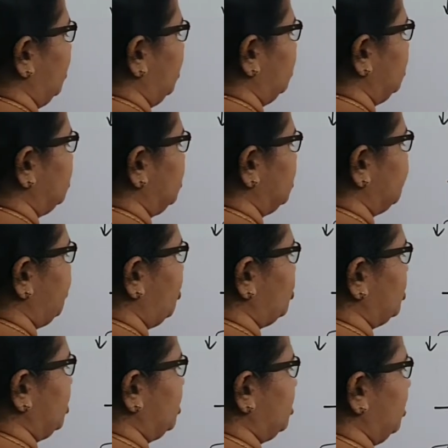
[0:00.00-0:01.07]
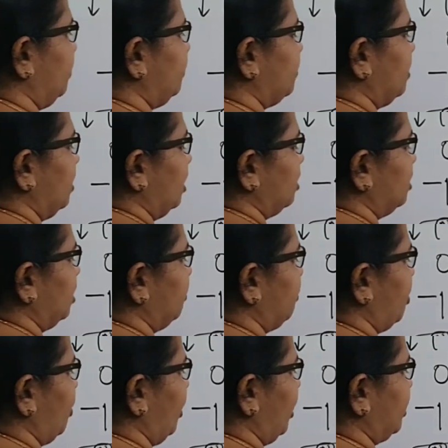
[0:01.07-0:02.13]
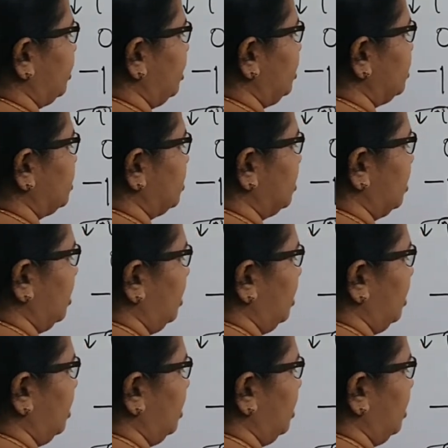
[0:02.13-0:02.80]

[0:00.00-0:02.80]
This is positive. The product is